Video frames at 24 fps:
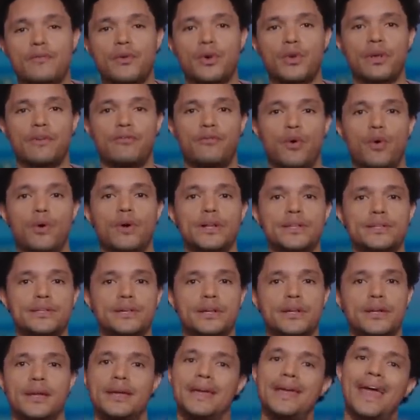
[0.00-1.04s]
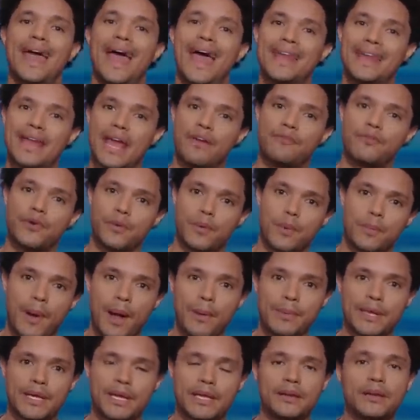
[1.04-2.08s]
voting for it and every
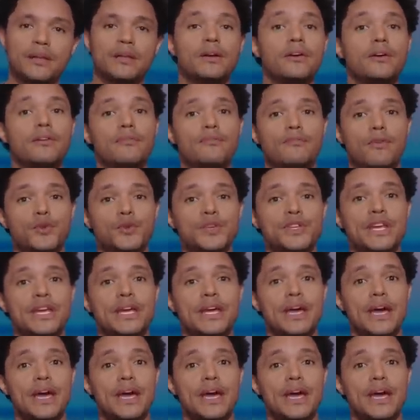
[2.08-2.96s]
Republican voting